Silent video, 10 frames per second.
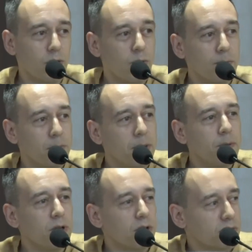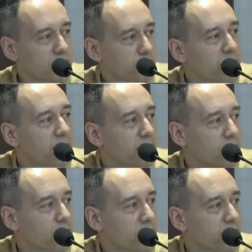When people are speaking
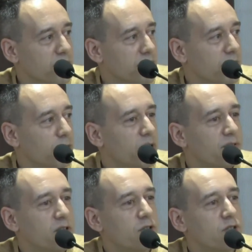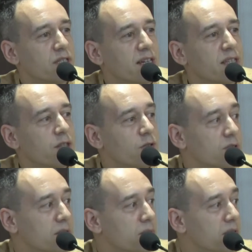to us, we have to understand that there's
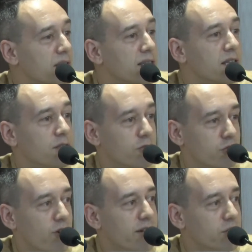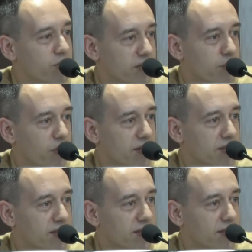some need that they're trying to
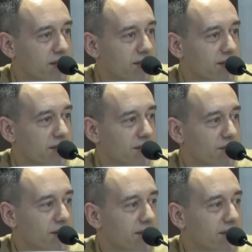express, right?